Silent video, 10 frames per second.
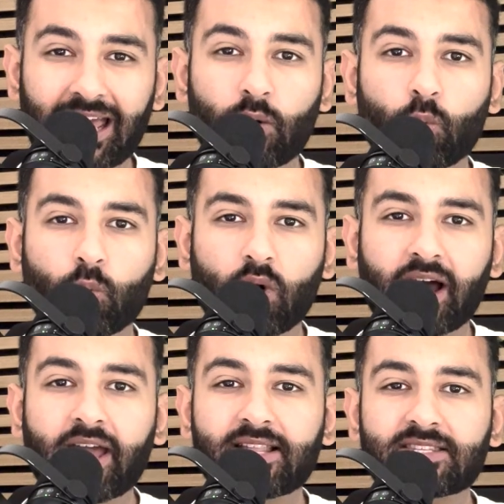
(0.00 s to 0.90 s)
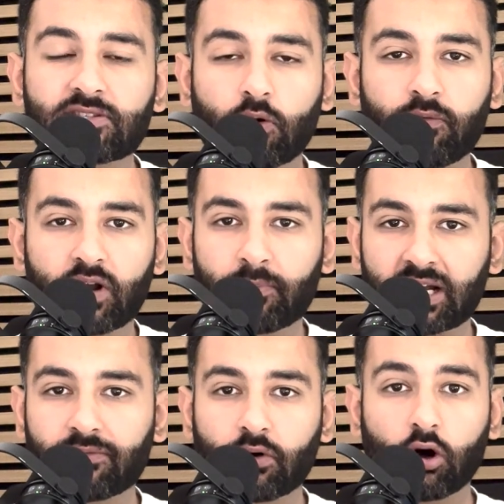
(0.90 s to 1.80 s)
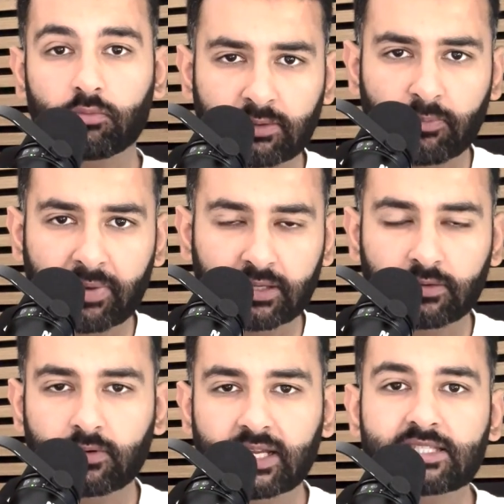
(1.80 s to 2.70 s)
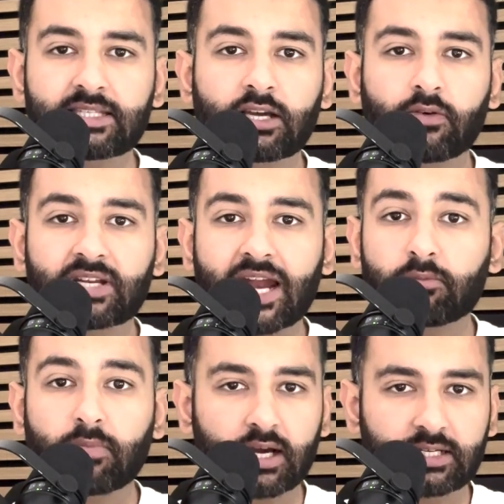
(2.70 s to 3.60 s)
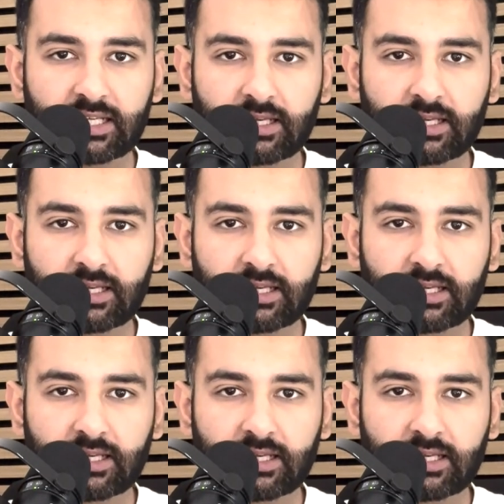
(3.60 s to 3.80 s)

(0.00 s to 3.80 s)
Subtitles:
and why it's so fundamental for all businesses. Let's think of a direct marketing